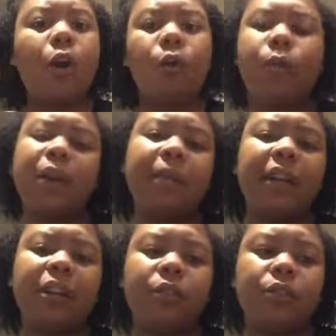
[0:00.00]
or what am I
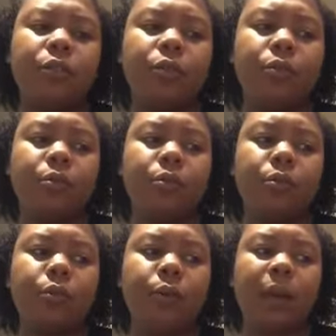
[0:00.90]
gonna do
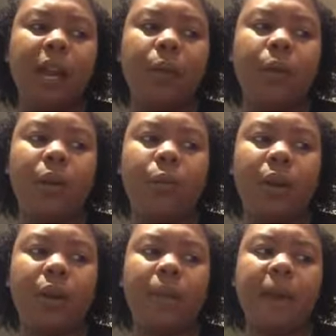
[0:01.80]
when I wanna
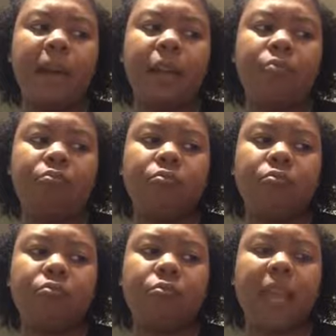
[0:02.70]
wear my
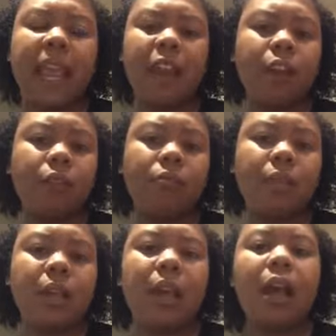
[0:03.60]
hair.
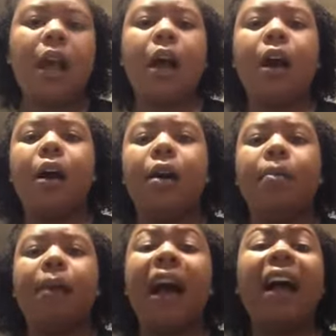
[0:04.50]

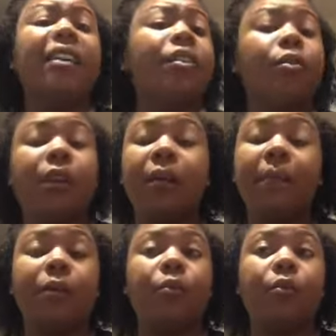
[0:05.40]
Um, I know that I'm
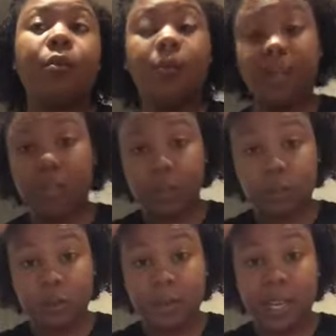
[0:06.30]
gonna, when this
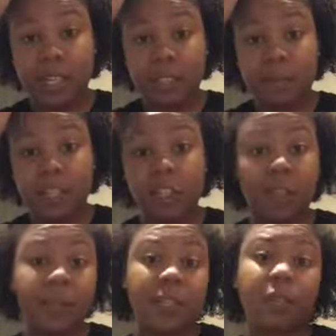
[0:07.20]
grows back
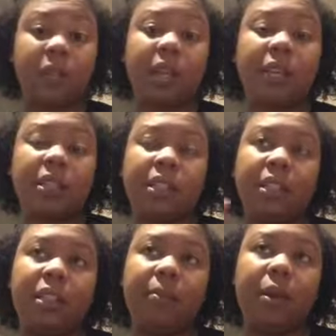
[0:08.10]
especially, I'm gonna do a lot of
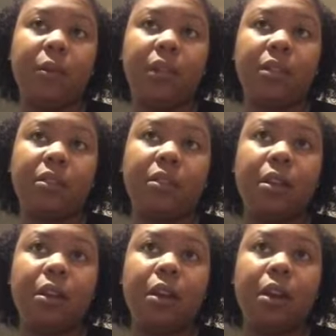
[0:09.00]
sleek ponies.
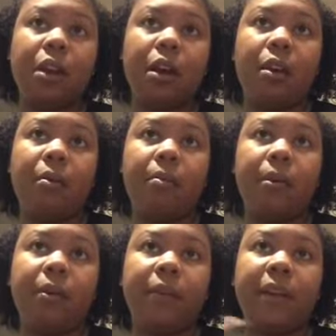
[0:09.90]
Um,
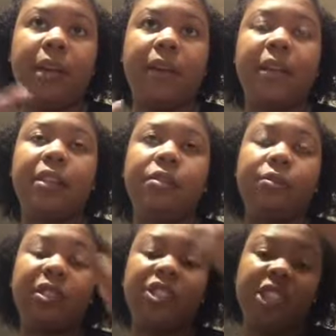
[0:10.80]
but right now I can
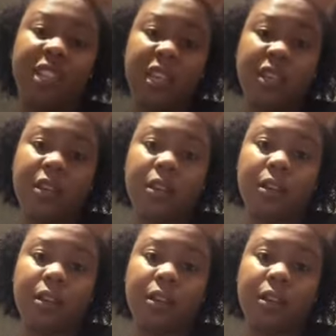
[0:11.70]
do a genie